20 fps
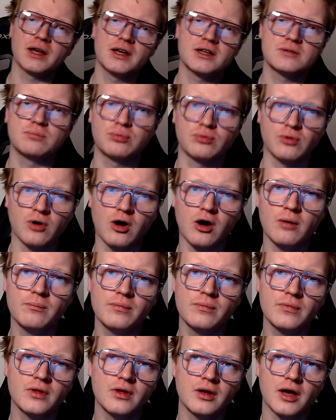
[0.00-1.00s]
Braum,
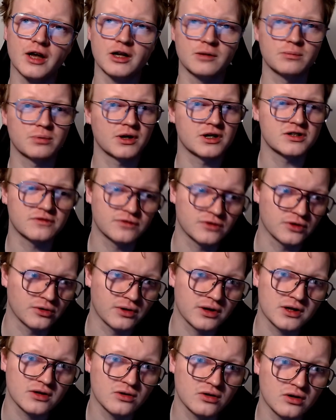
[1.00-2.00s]
and it plays Fury of
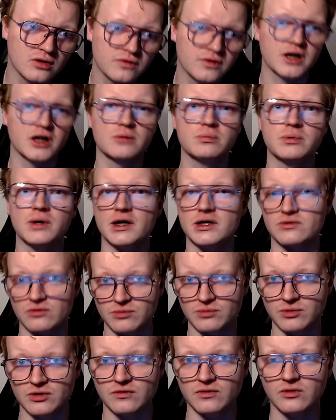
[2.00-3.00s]
the North, and it plays
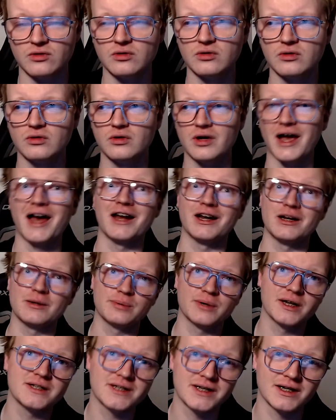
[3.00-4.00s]
Removal, and it
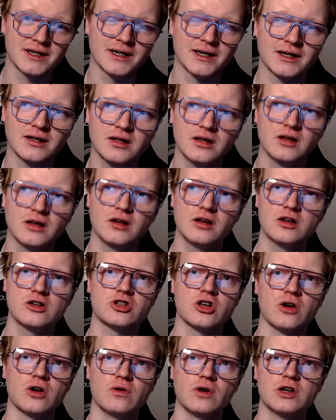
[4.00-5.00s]
plays Healing.
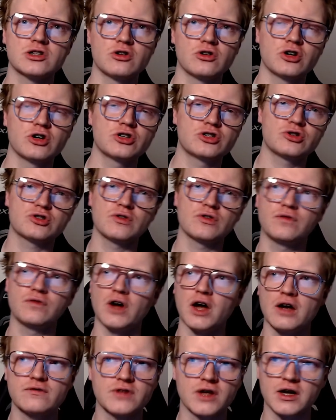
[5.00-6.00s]
So as long as you
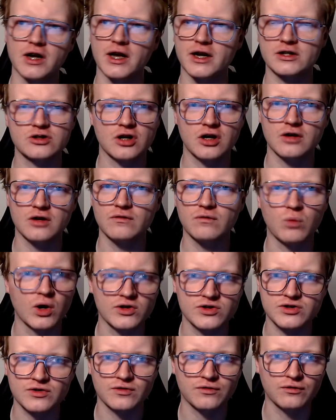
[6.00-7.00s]
survive their like turn 1
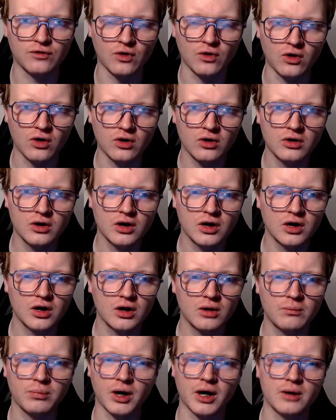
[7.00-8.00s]
to 4
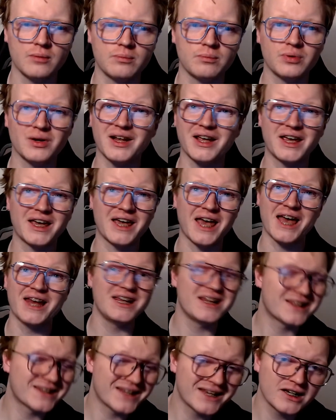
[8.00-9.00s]
by playing
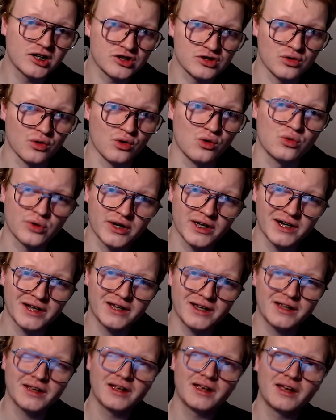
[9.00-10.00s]
anything at all
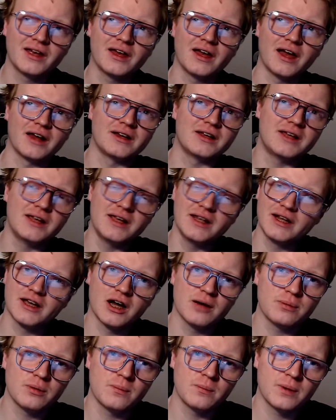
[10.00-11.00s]
really, and healing
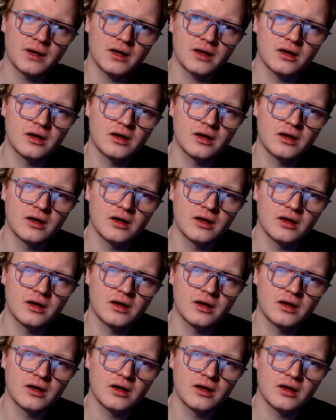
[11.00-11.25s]
up a bit,